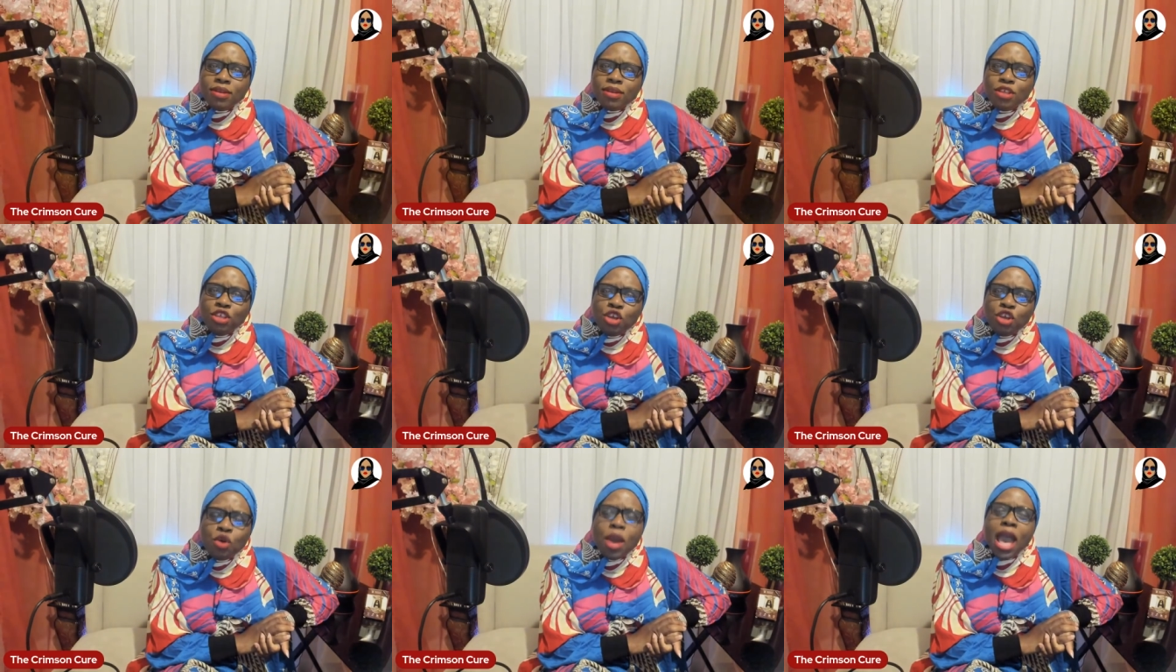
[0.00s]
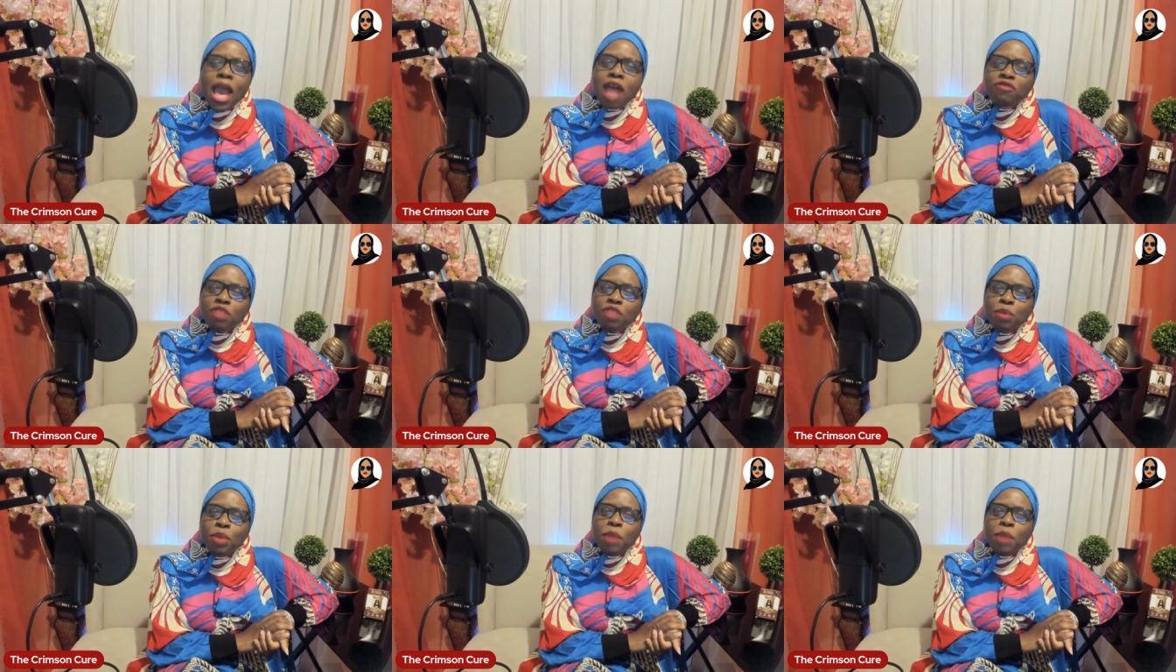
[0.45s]
You have
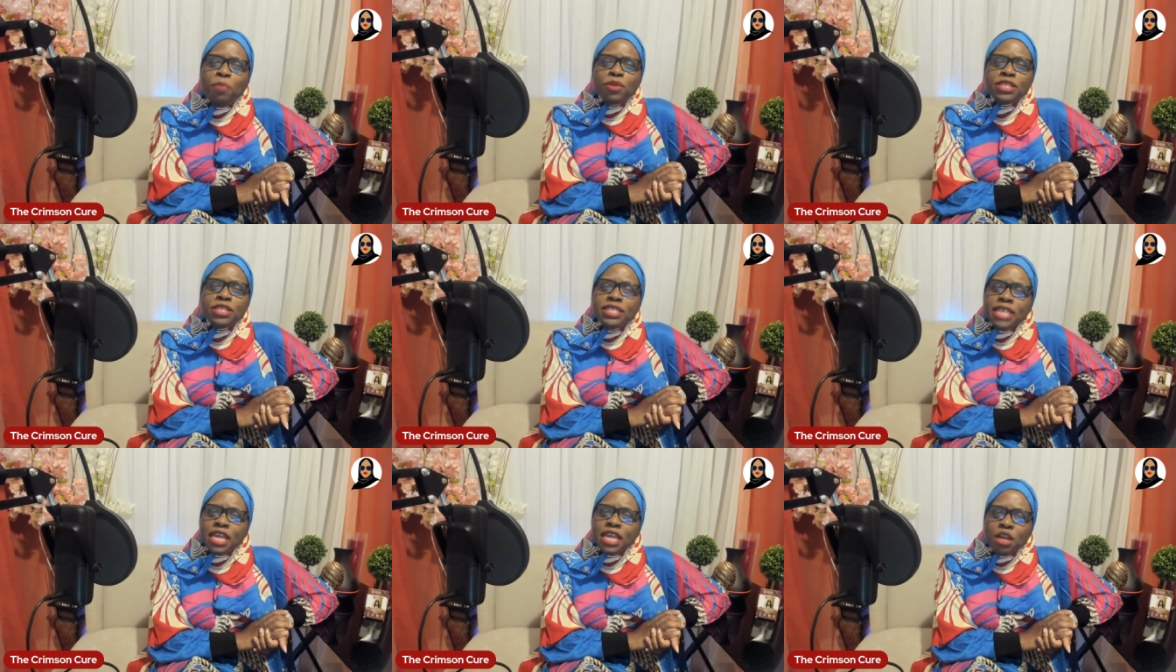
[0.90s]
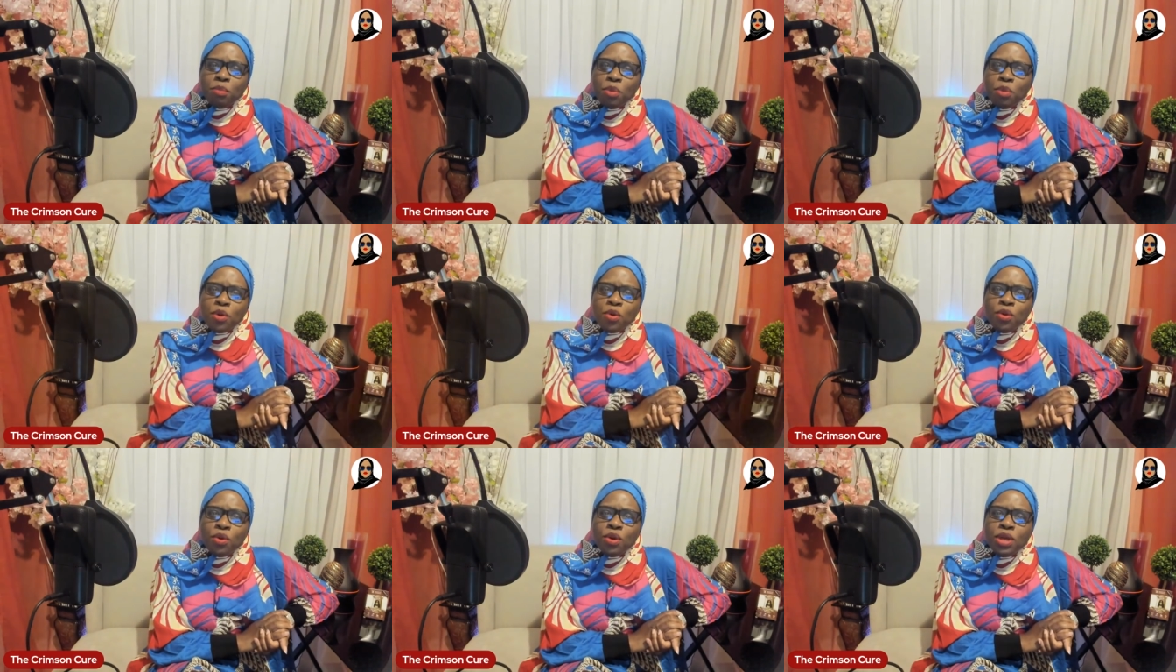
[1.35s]
to be
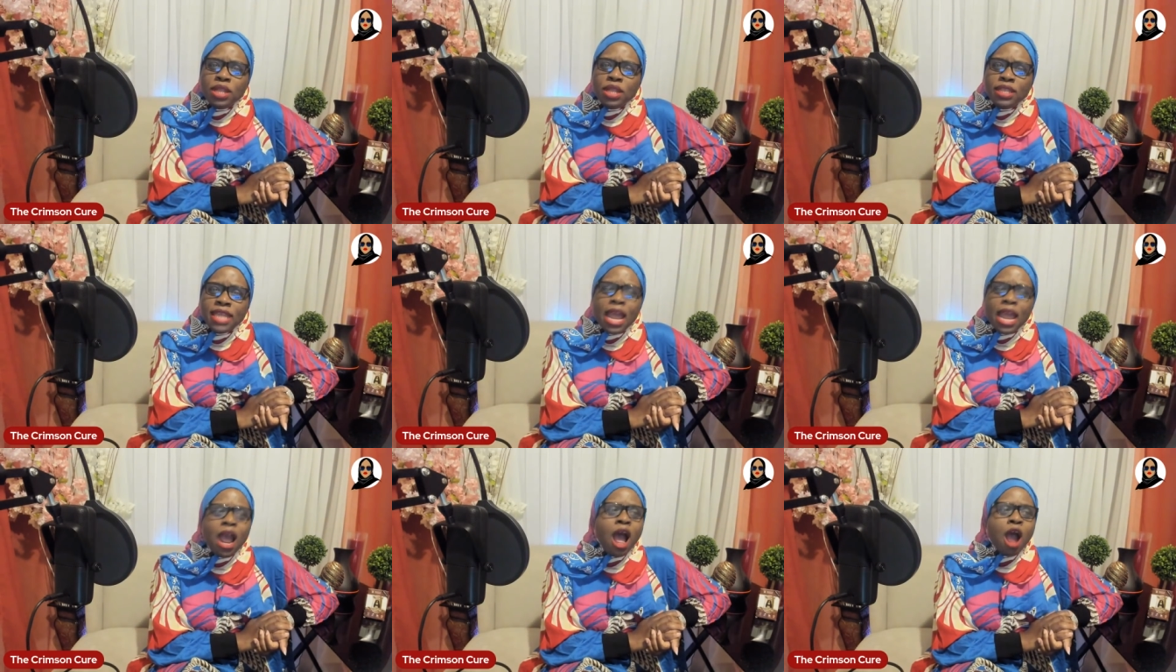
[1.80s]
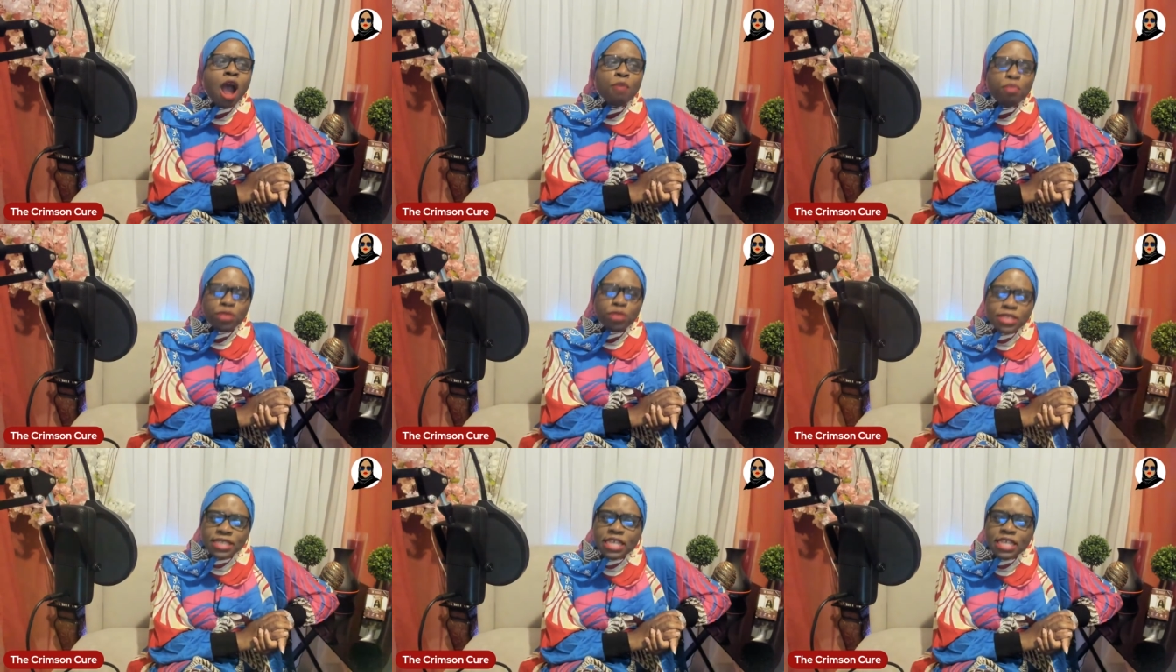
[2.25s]
presentable. There are
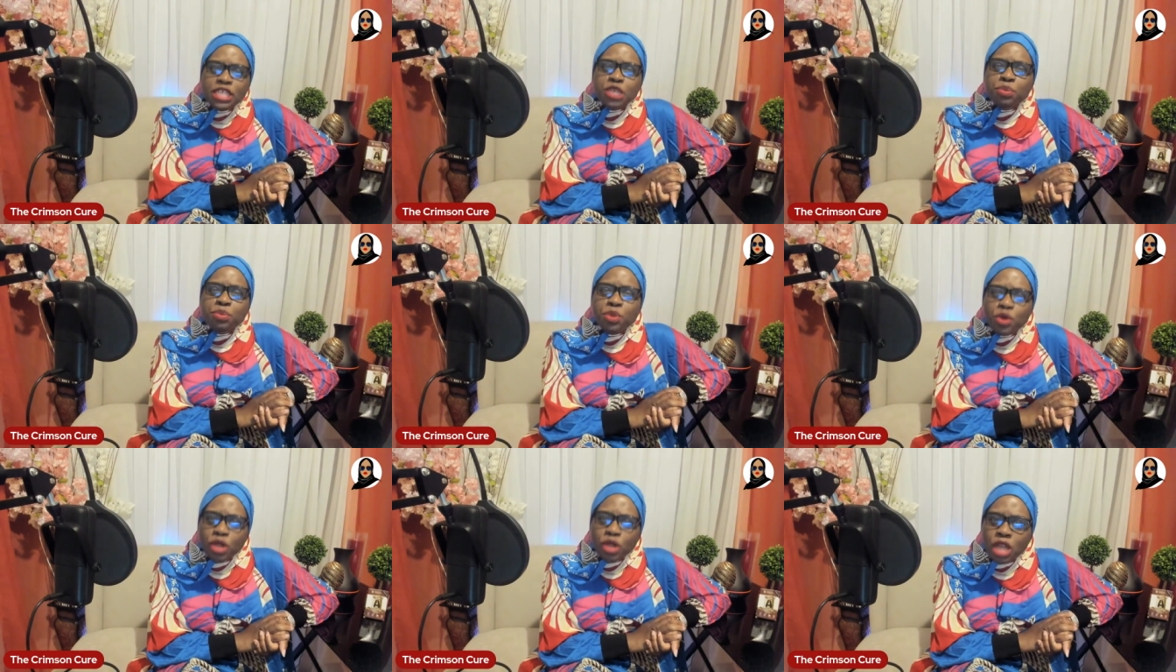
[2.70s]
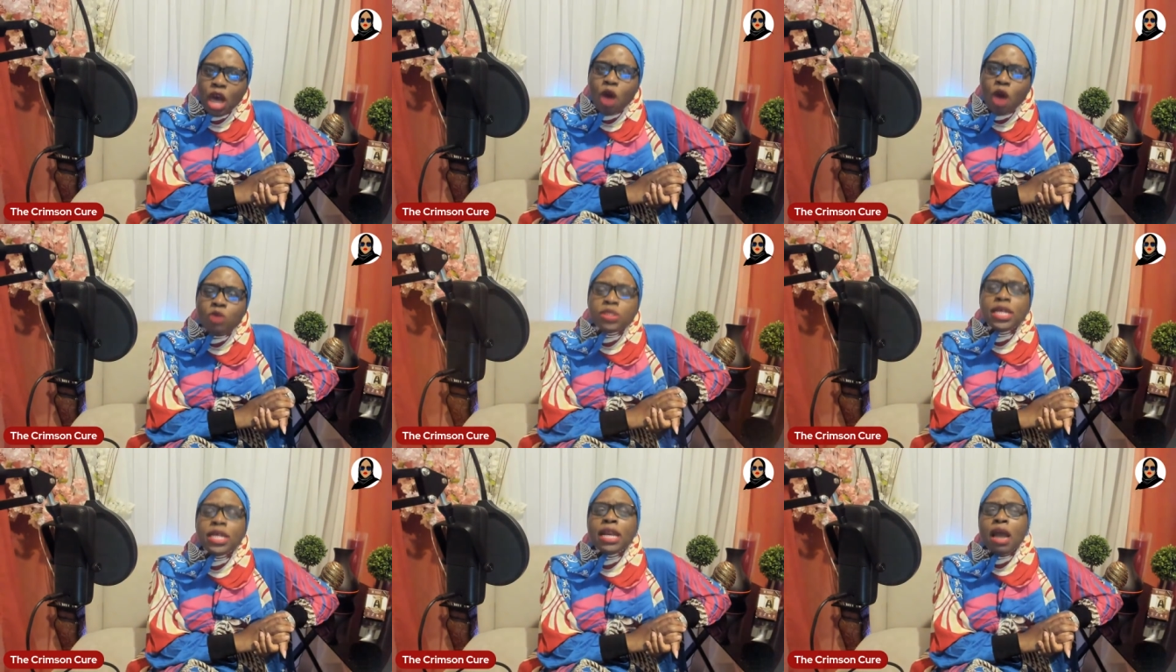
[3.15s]
presentable
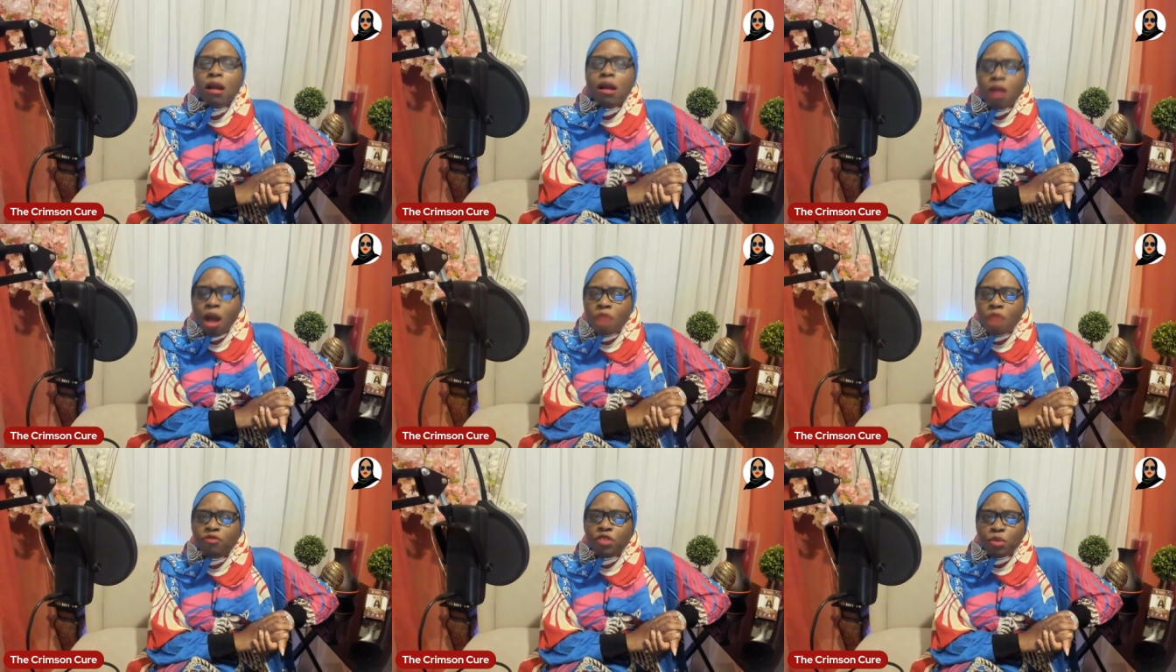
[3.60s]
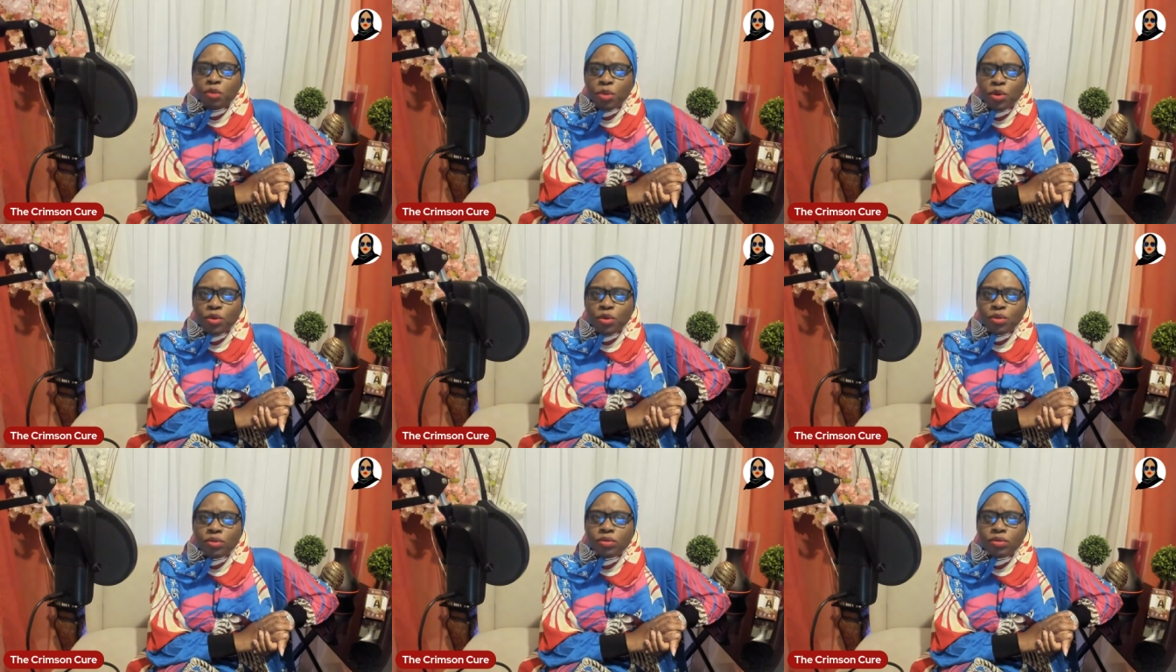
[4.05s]
clothes that are
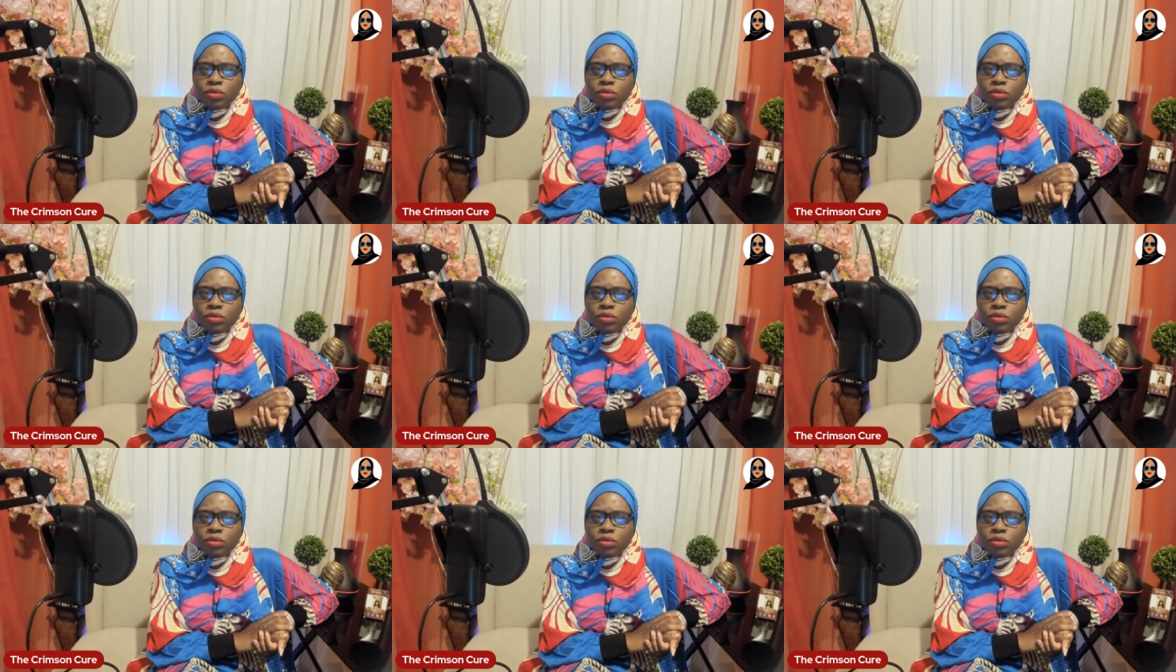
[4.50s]
comfortable.